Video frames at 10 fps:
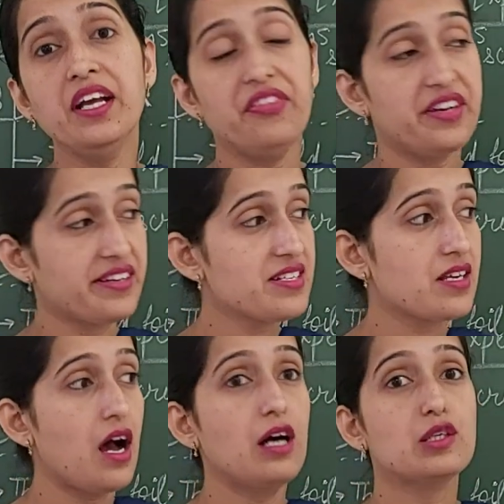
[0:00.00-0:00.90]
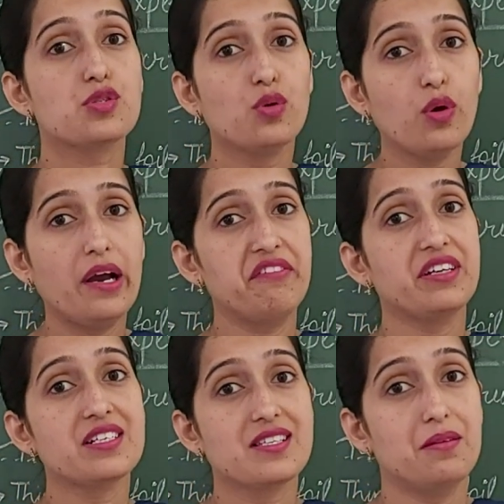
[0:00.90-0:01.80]
that is also
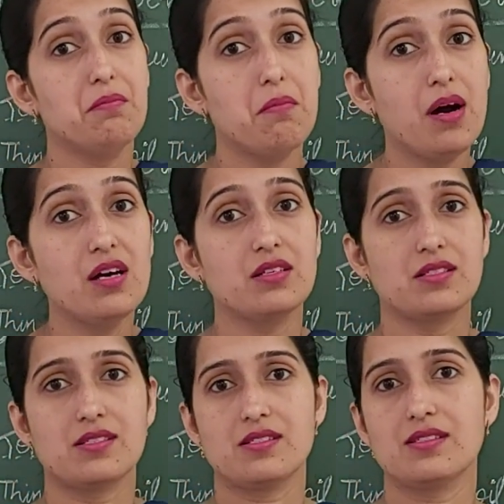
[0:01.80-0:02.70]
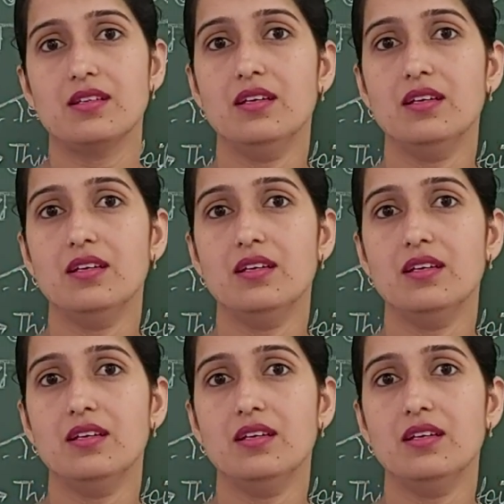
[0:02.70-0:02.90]
having some mass.